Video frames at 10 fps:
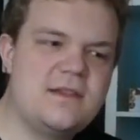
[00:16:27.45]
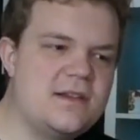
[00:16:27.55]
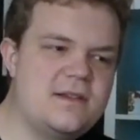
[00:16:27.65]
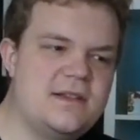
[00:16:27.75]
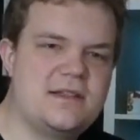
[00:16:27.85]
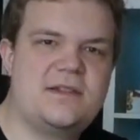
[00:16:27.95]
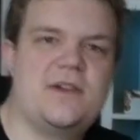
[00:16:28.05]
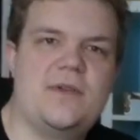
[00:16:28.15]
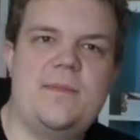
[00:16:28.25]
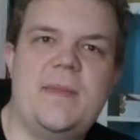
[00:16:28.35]
not
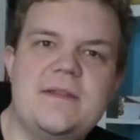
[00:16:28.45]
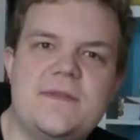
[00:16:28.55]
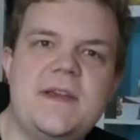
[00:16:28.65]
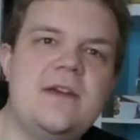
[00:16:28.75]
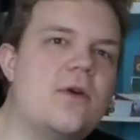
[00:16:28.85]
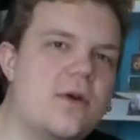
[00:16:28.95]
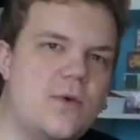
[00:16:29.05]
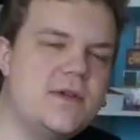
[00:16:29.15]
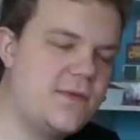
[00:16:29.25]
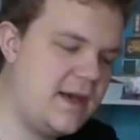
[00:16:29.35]
necessarily a better thing or a
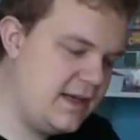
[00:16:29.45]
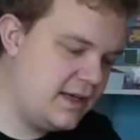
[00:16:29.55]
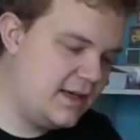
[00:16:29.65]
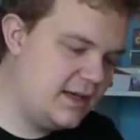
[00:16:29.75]
worse thing,